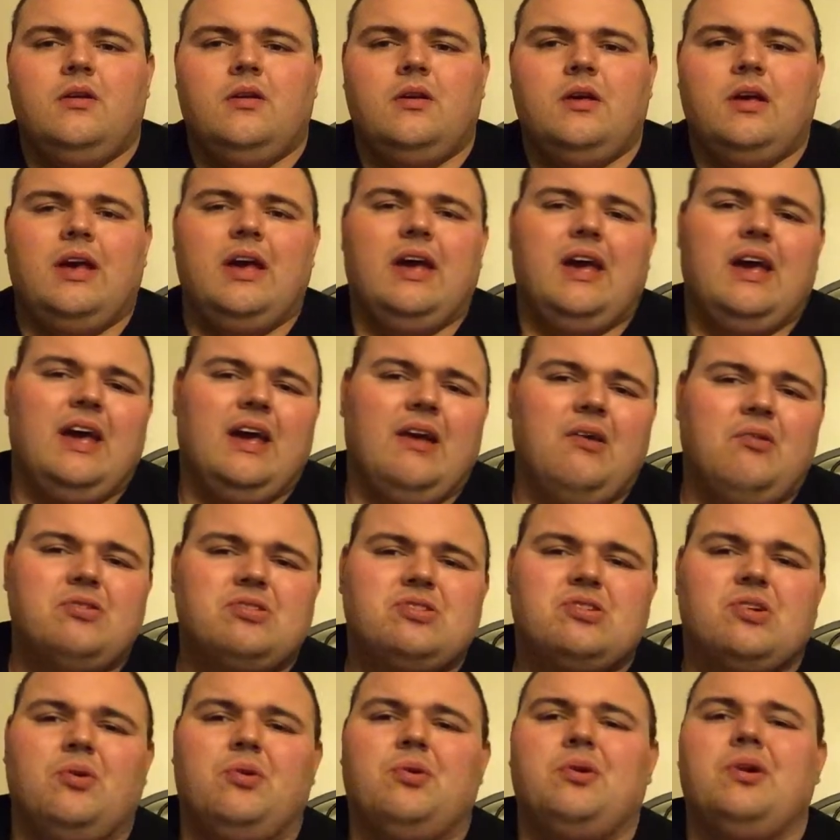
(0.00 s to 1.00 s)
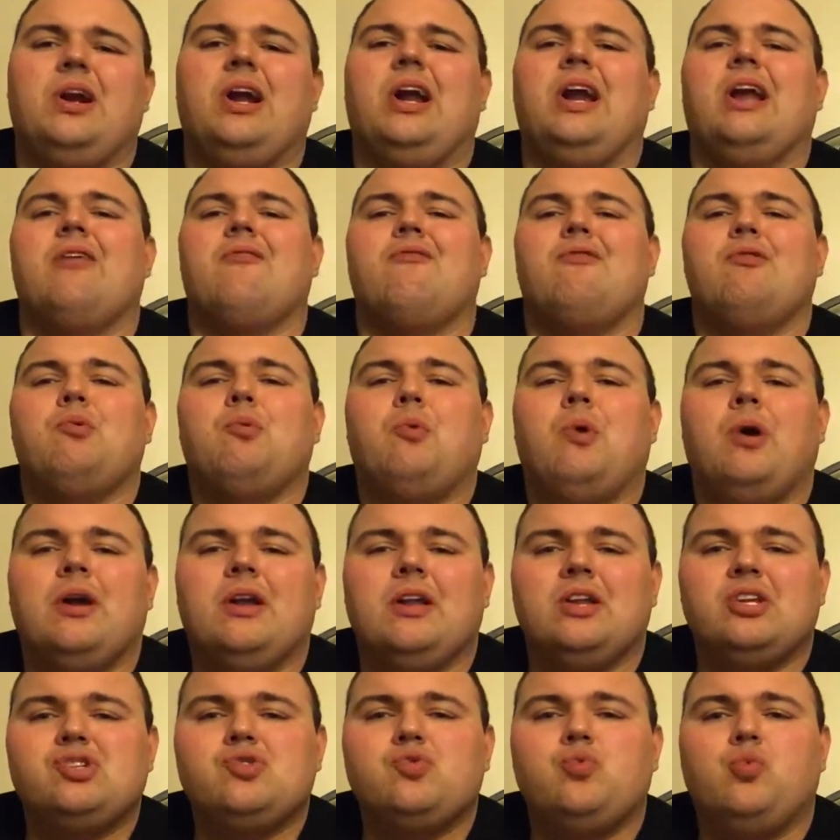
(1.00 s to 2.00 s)
Hey, what's going on, everyone?
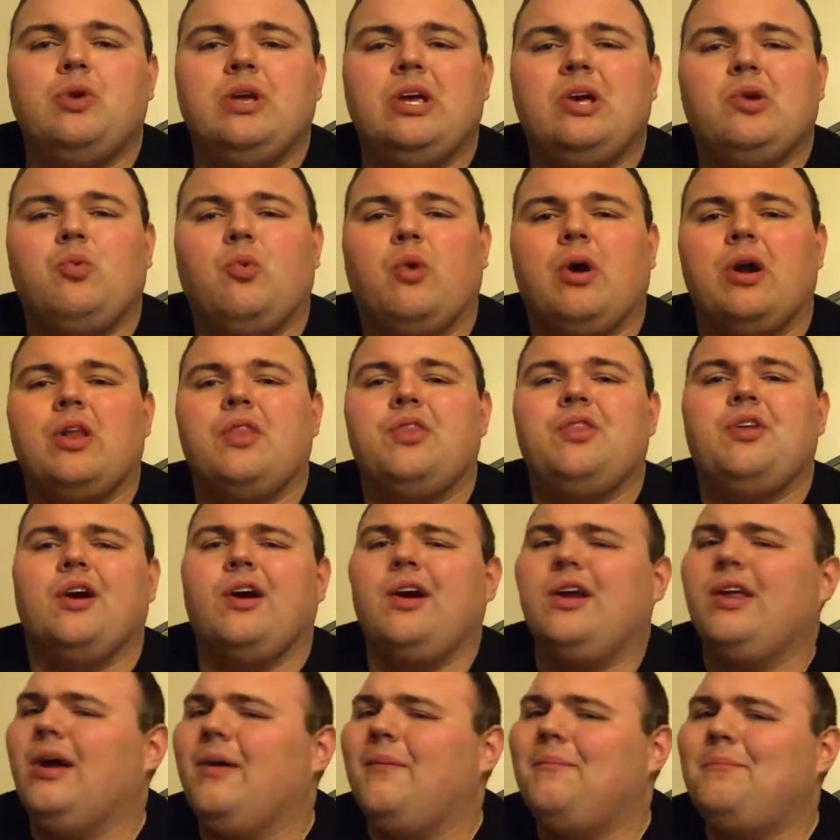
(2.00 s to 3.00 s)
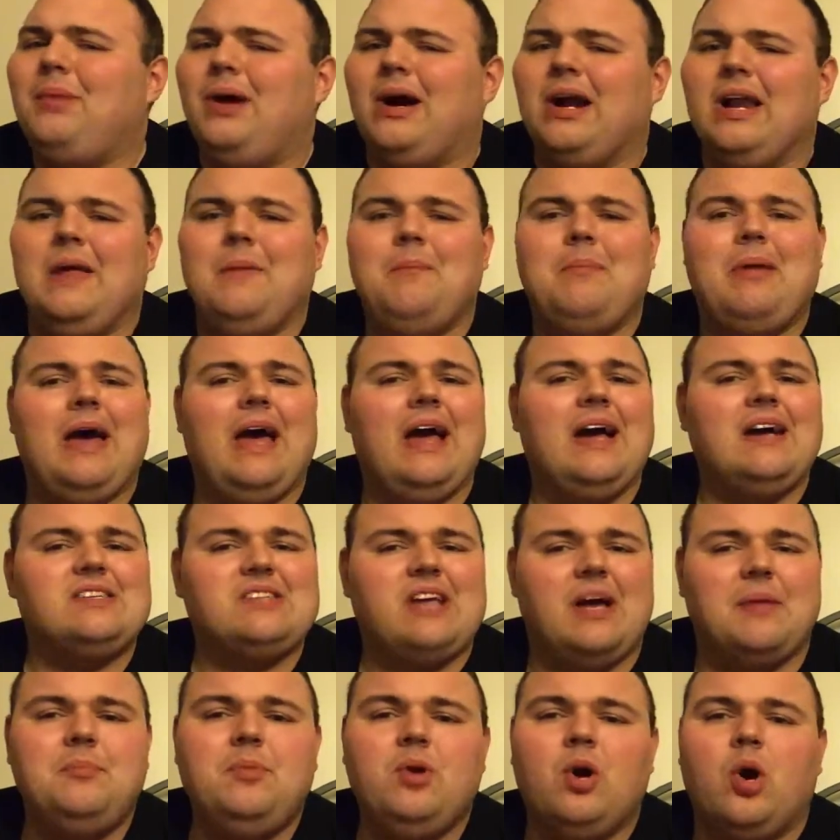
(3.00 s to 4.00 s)
It's week 130 on Body Bags.
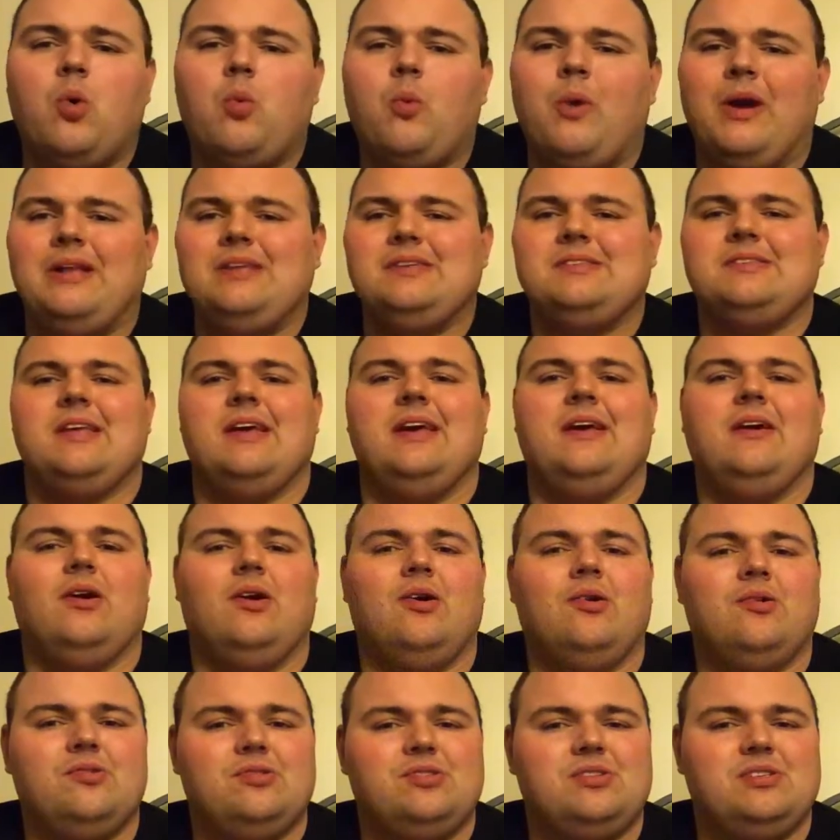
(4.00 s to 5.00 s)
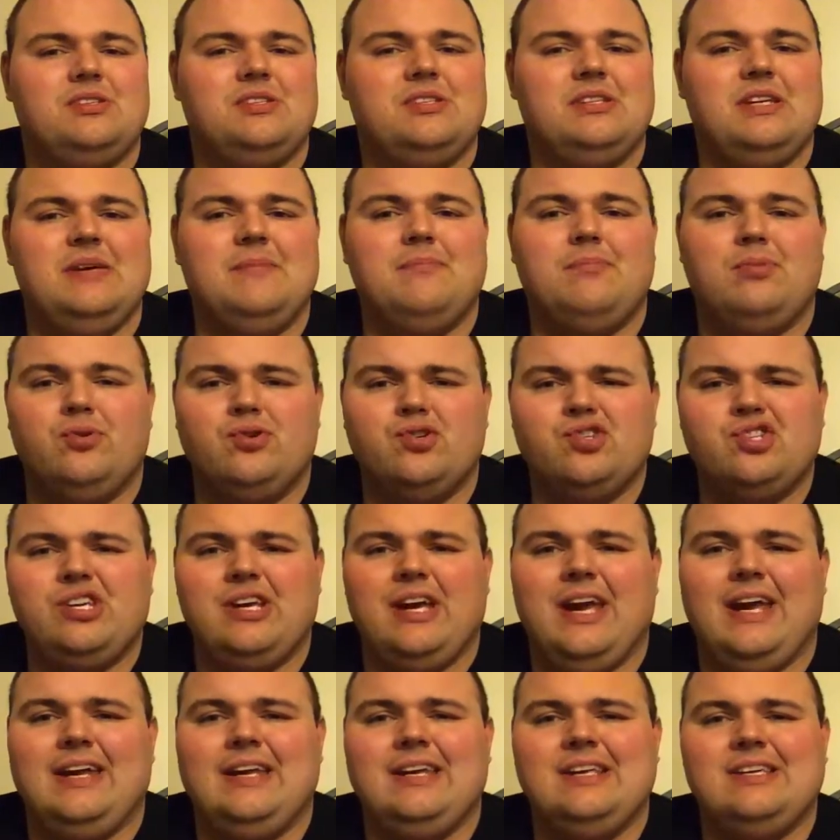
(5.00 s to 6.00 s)
I'm your Wednesday host, D Bourgie
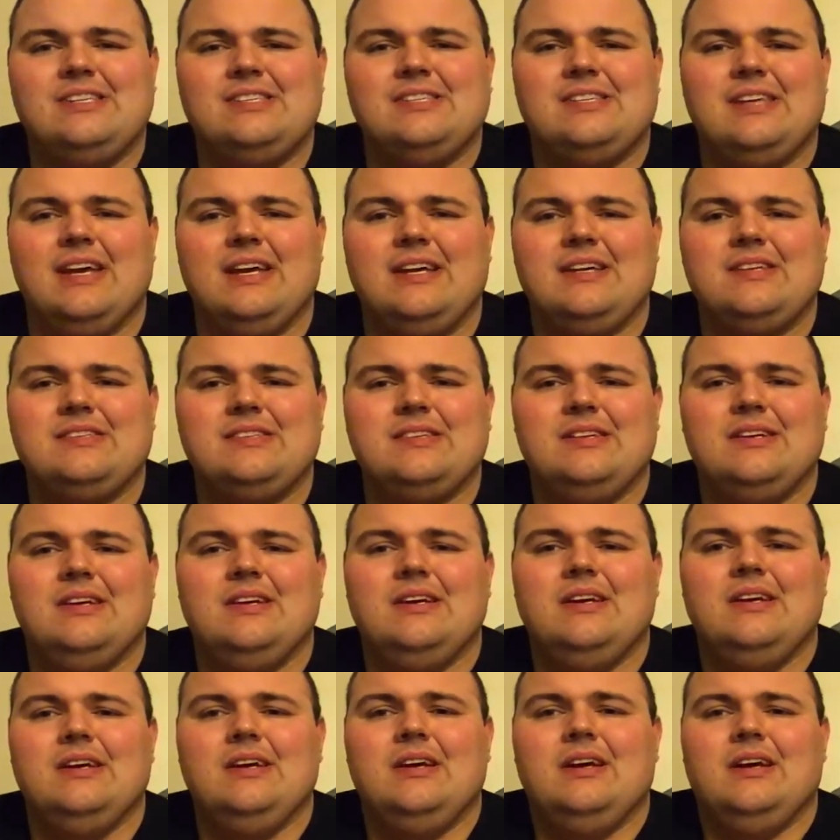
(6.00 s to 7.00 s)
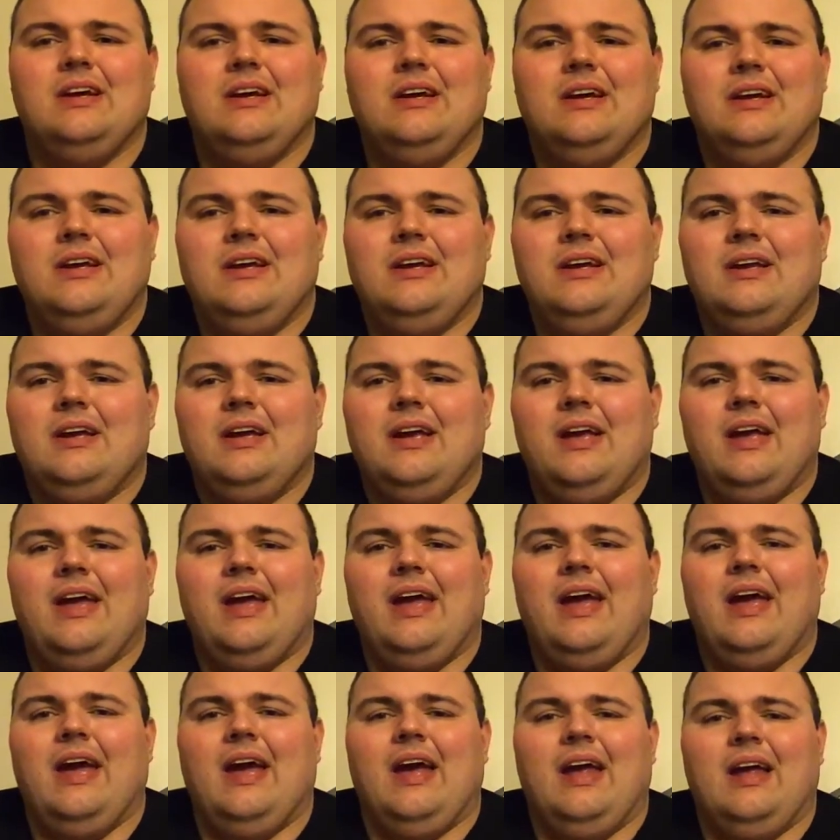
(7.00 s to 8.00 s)
86
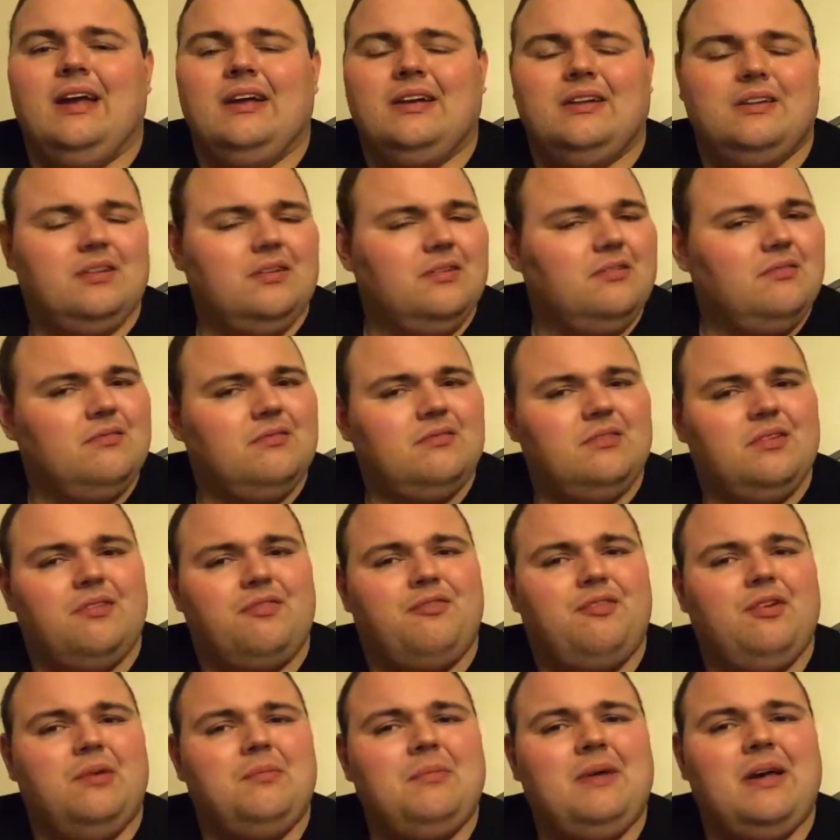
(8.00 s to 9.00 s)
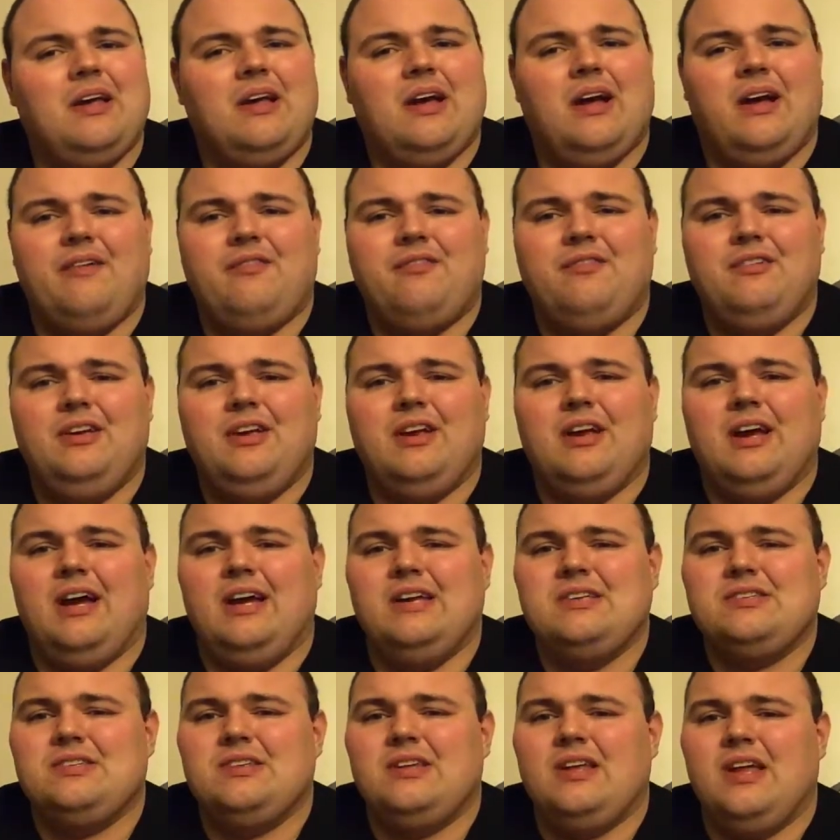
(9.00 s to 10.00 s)
And the film I got for you
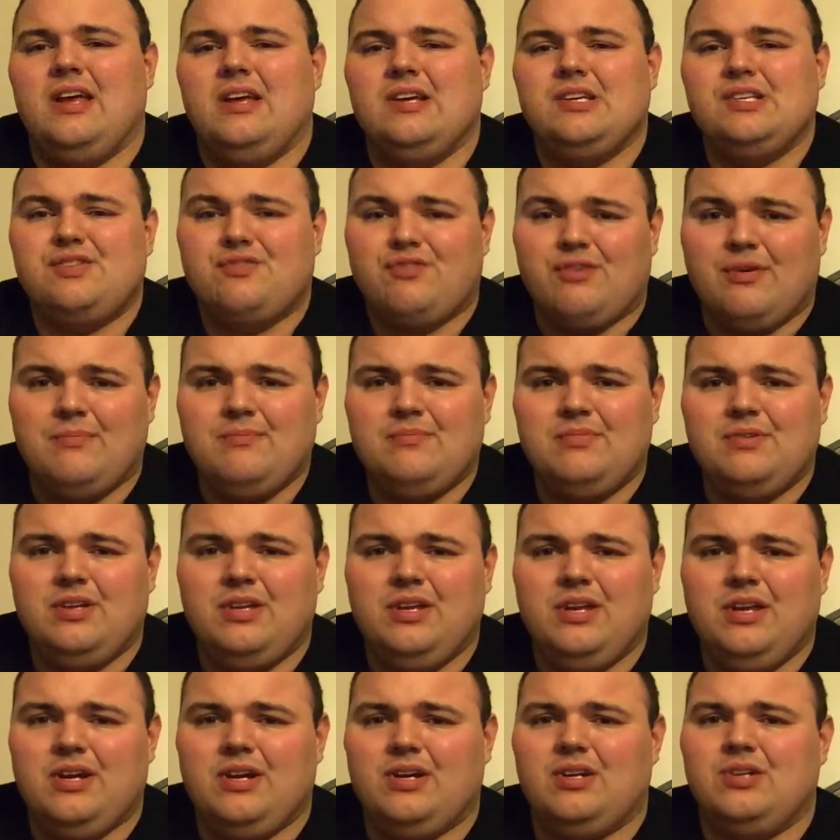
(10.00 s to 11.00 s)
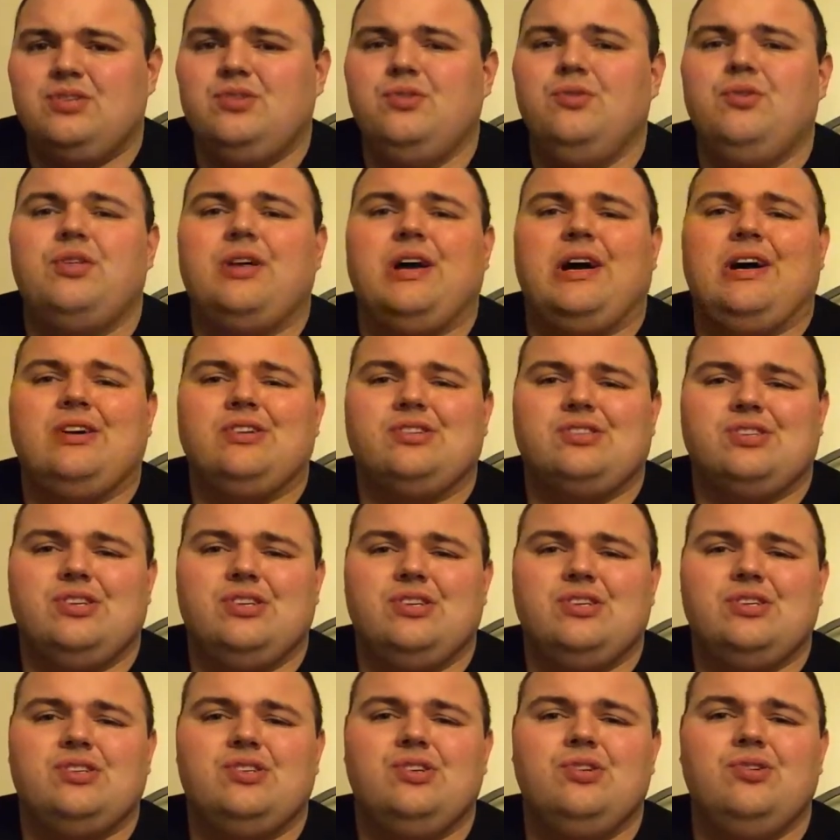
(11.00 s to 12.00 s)
guys today is from the year
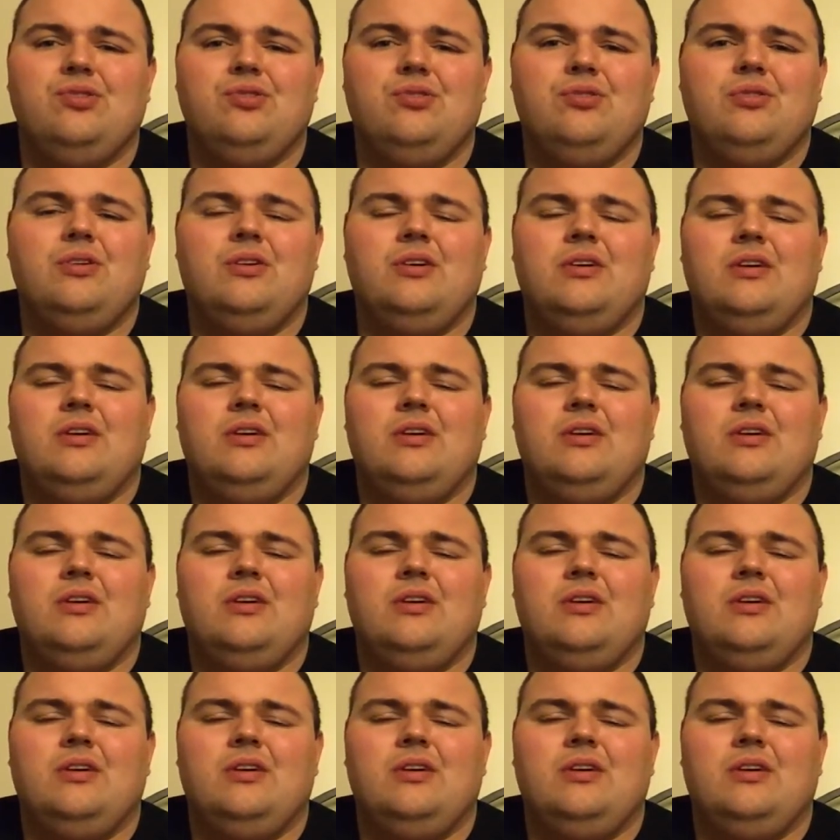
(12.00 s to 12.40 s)
2002.